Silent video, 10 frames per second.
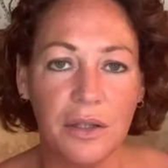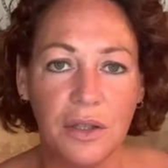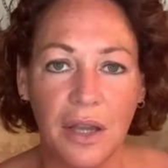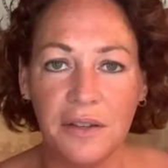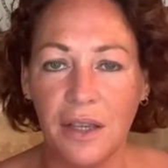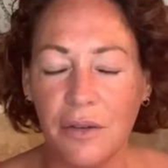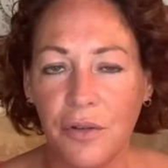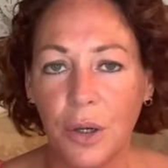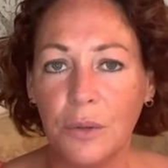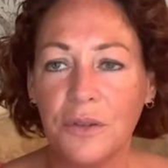as it
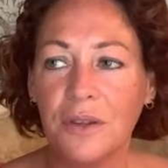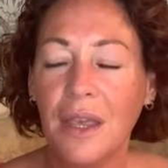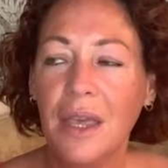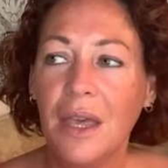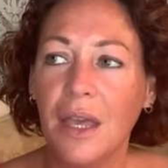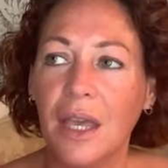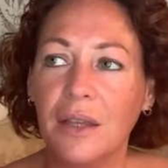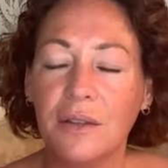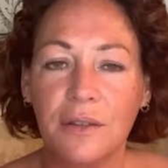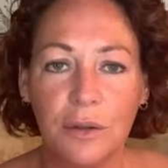evolves,
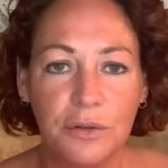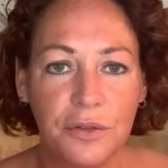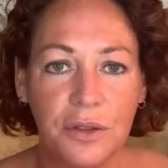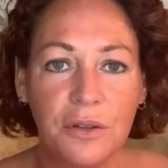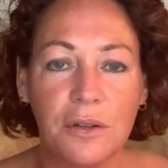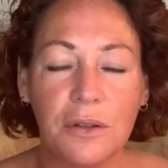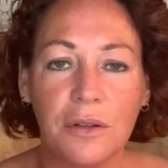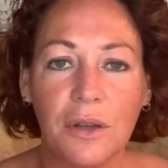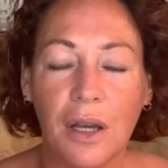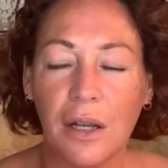it softens
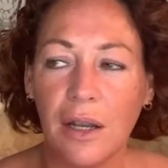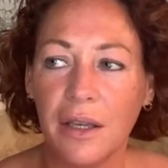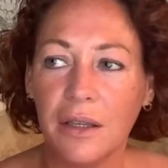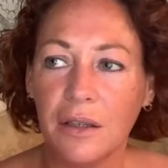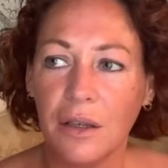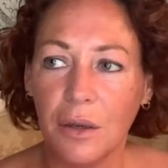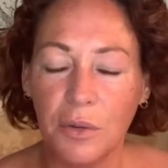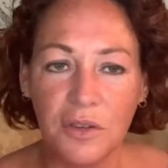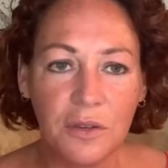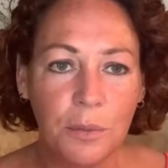and kind of like
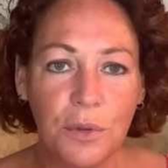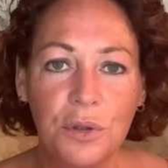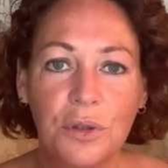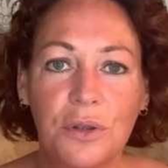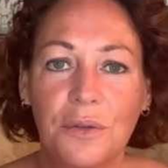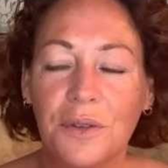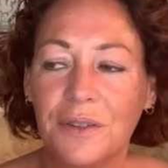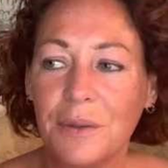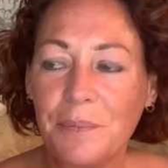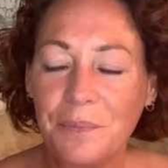
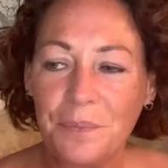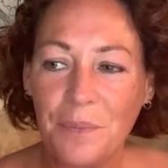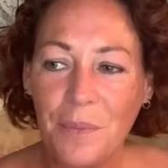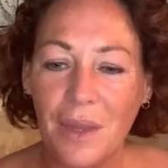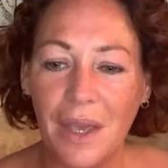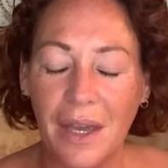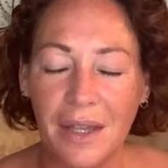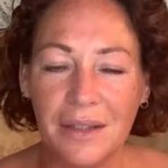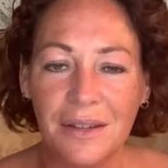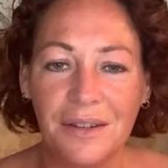smooths.
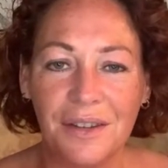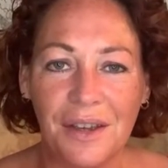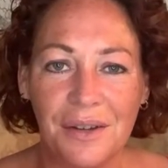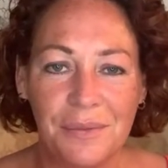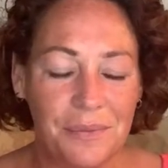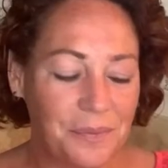And the